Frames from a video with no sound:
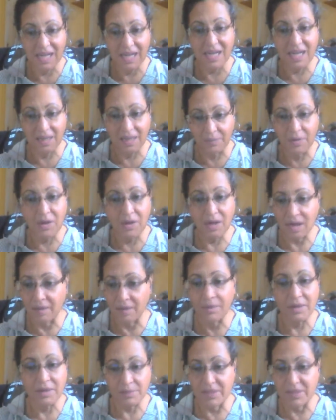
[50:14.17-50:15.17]
I'm
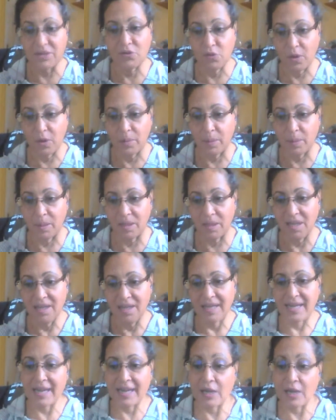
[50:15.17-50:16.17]
going to be in trouble,
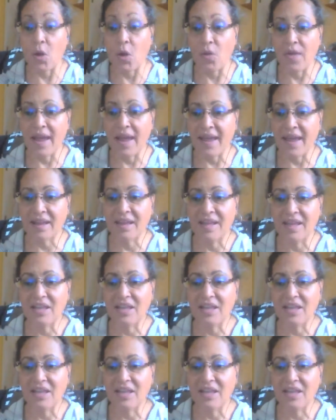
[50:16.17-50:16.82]
and I know that.